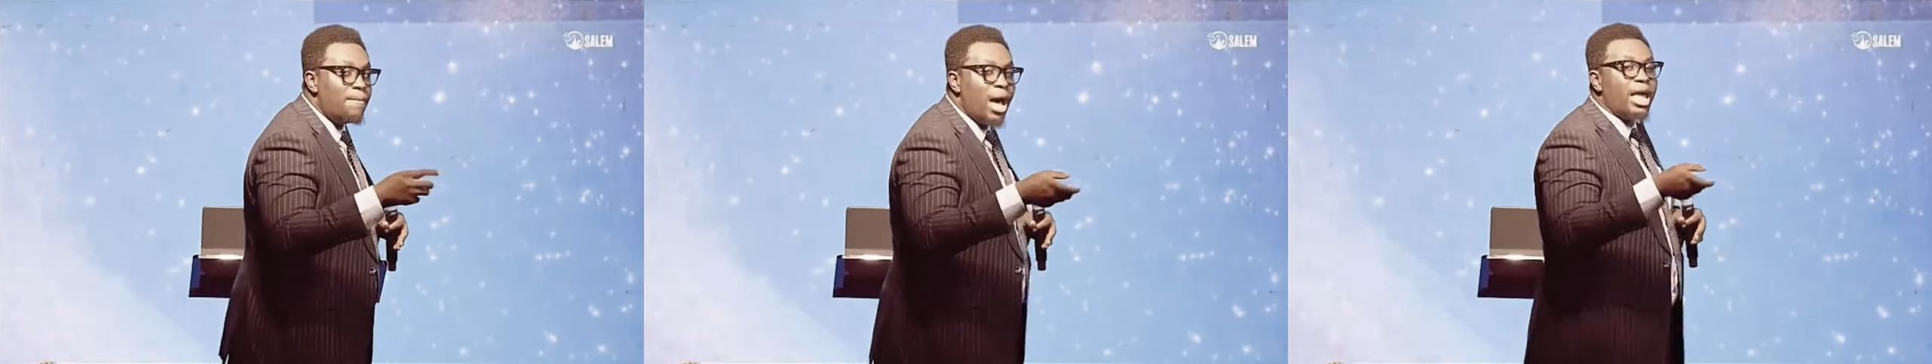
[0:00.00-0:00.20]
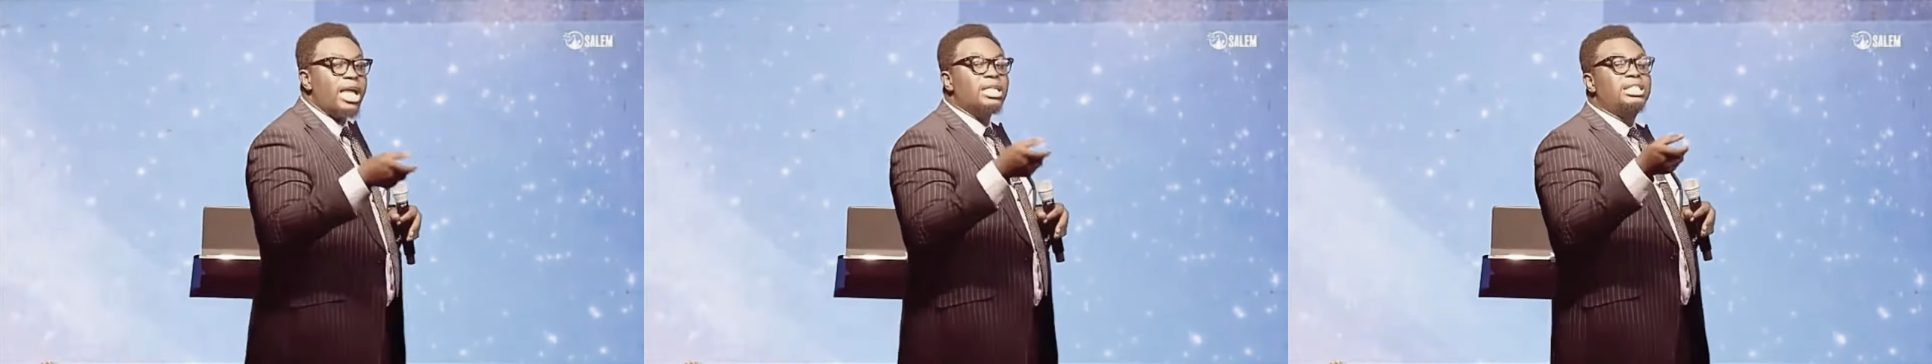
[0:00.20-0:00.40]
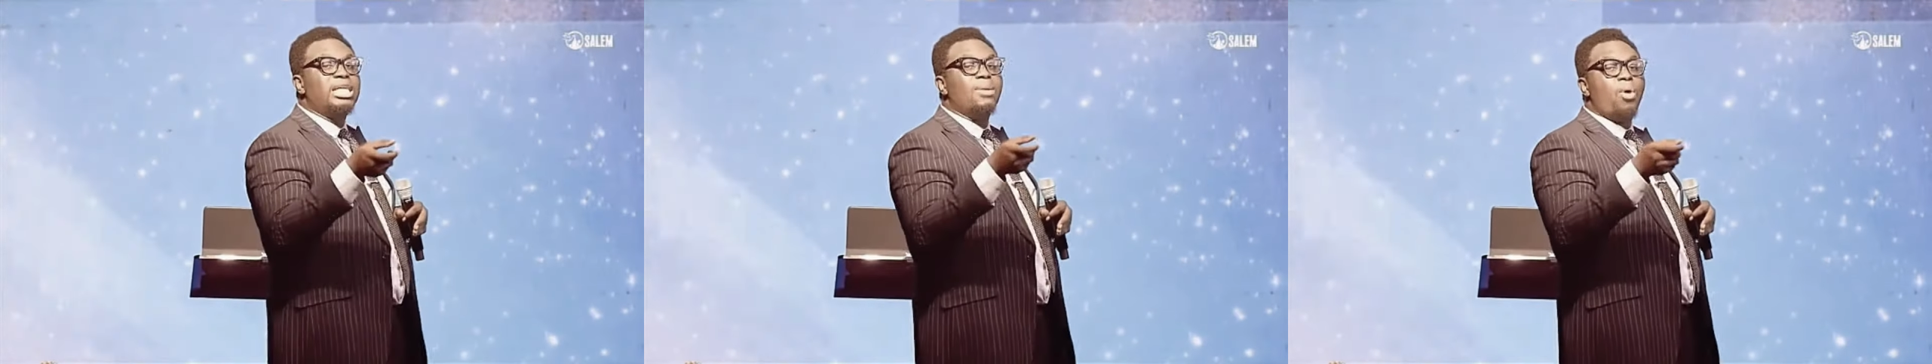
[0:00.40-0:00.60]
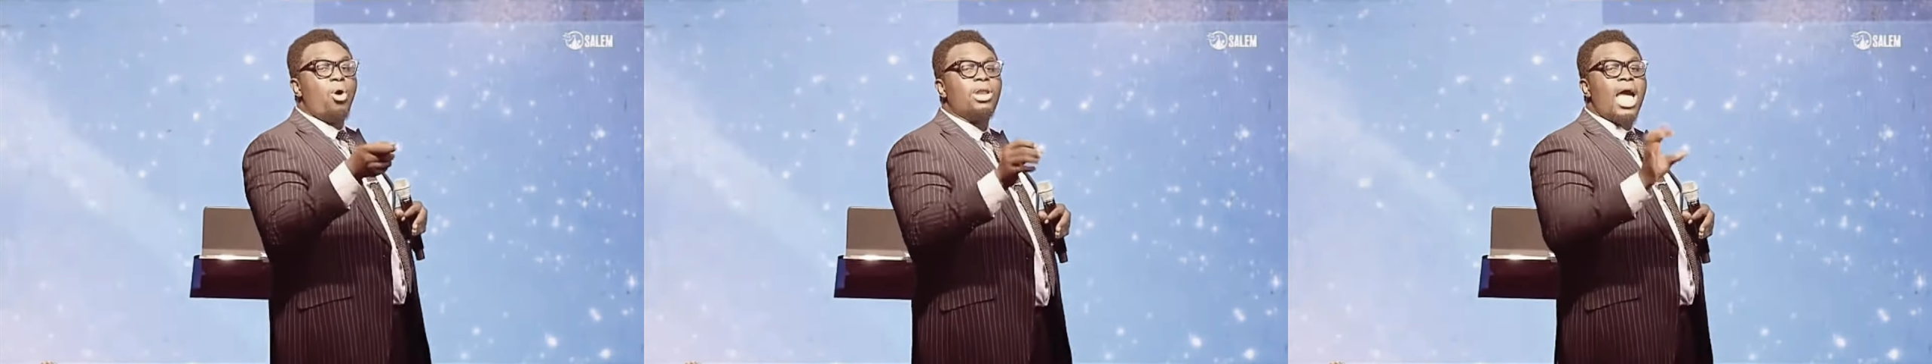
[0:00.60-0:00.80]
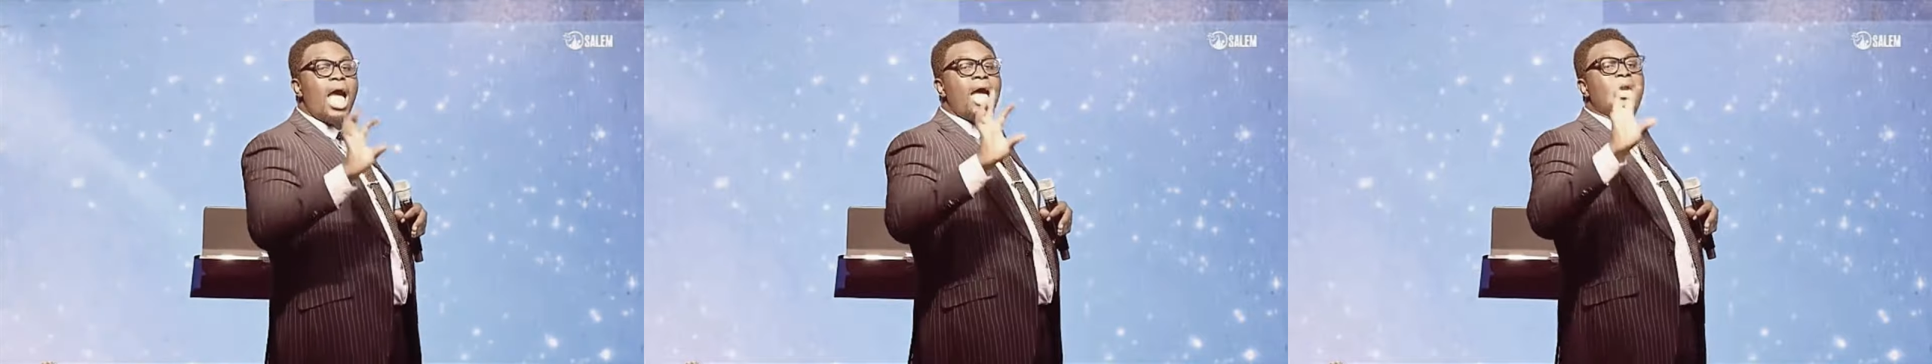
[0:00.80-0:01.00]
by a
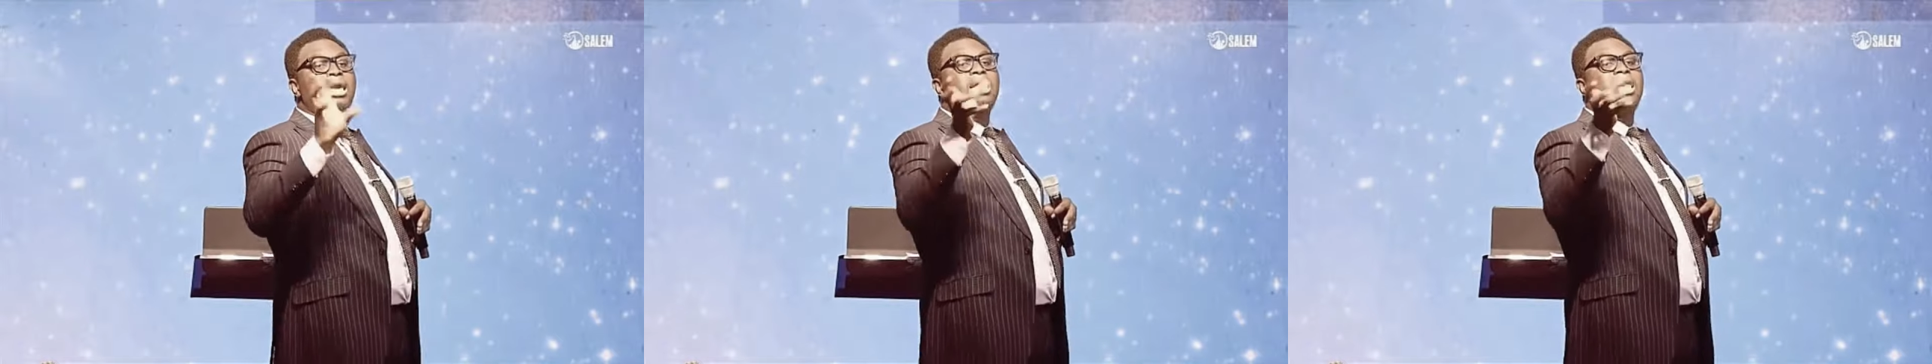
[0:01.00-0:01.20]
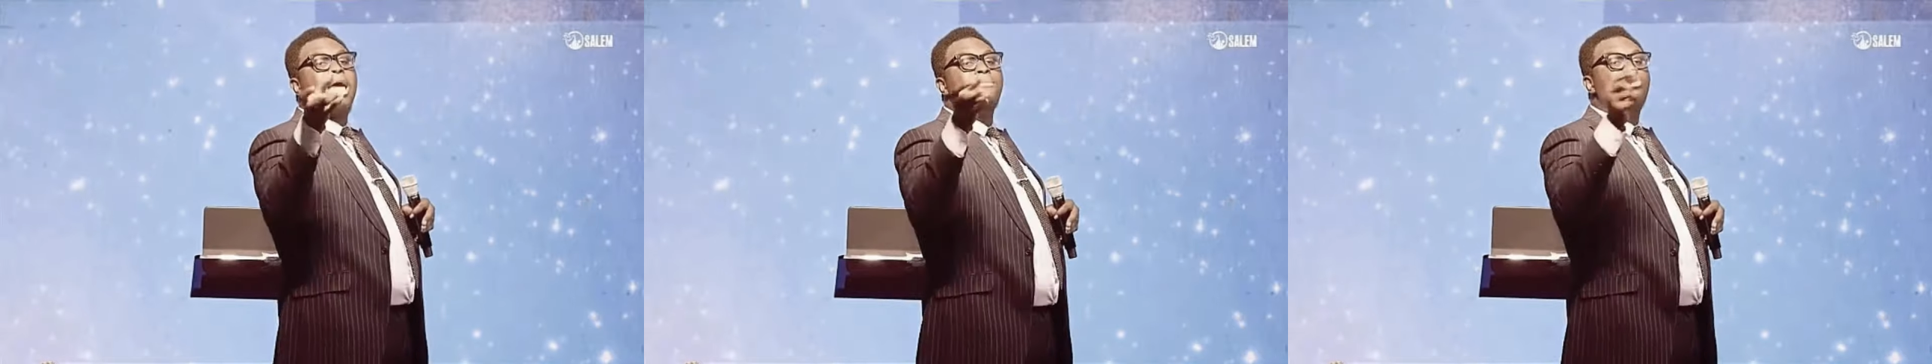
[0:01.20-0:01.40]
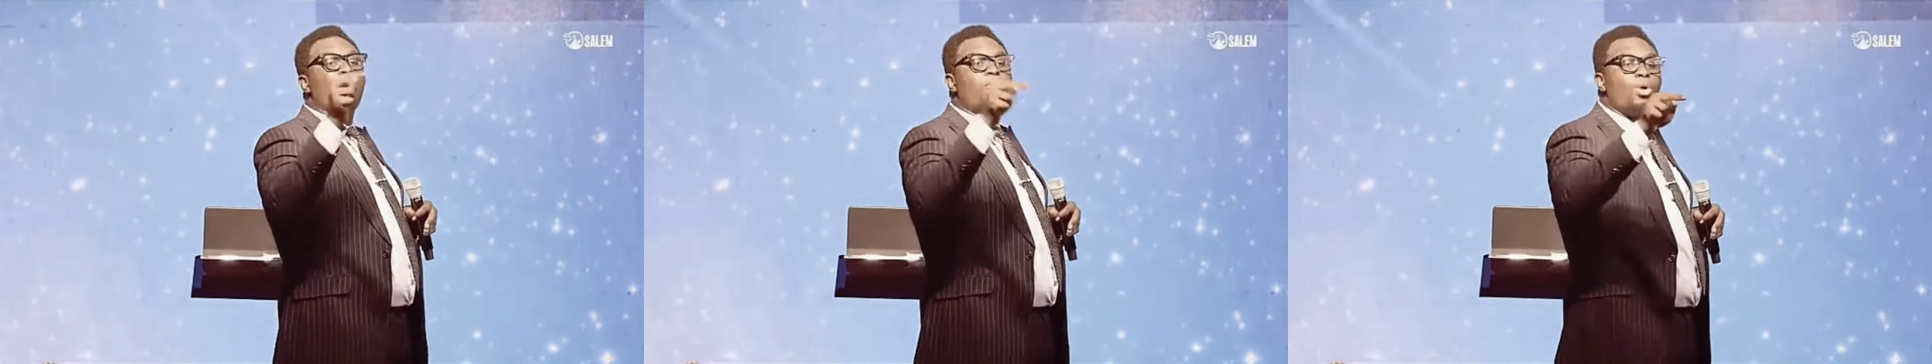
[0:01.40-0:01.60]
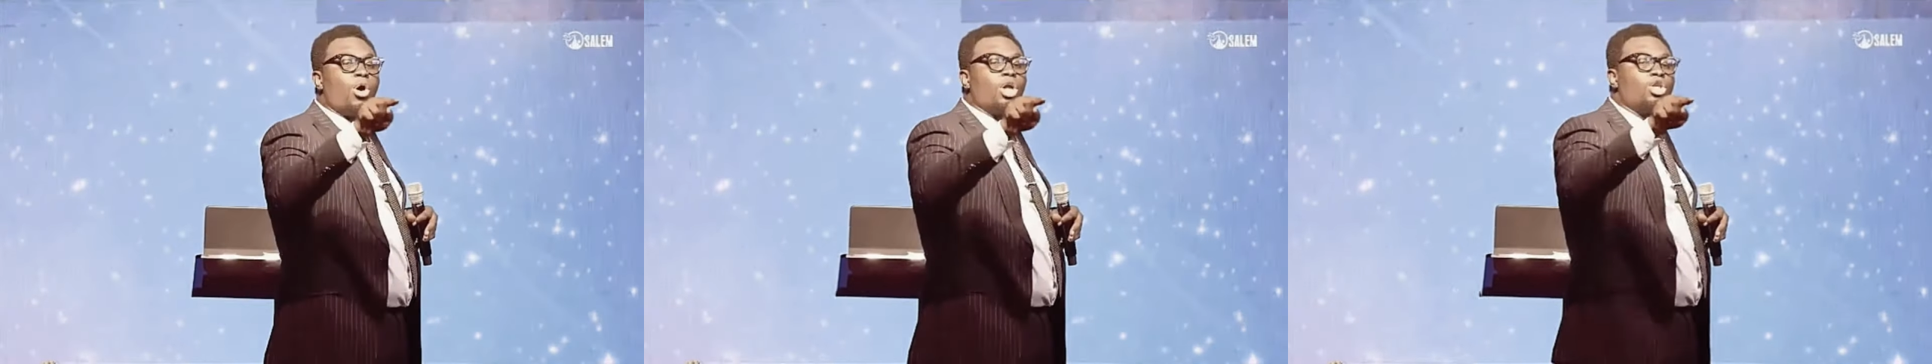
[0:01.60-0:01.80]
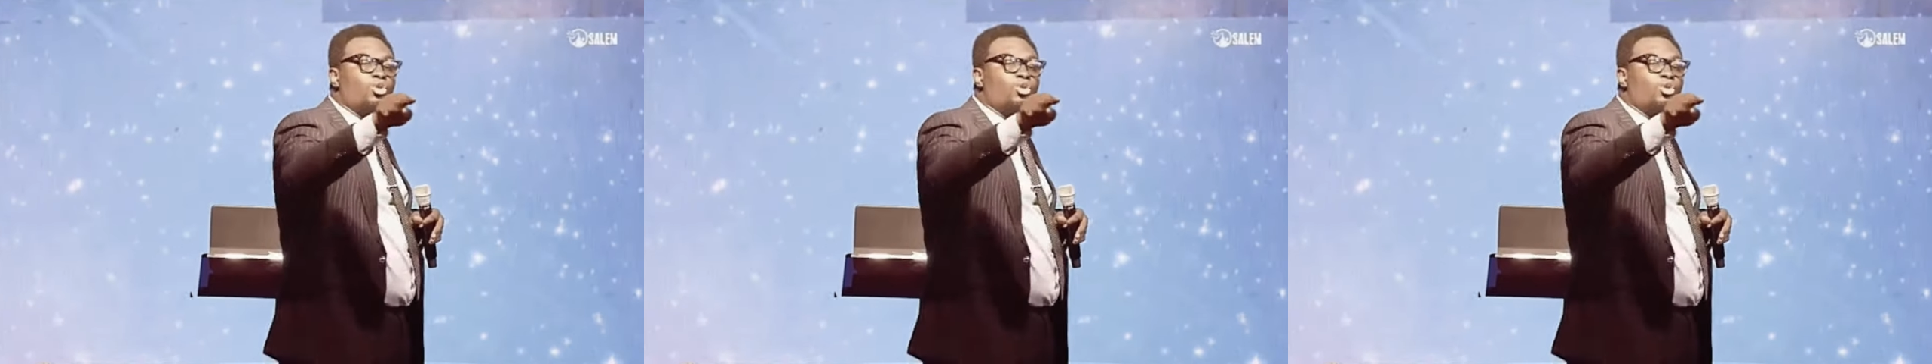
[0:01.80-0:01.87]
demon and claim to be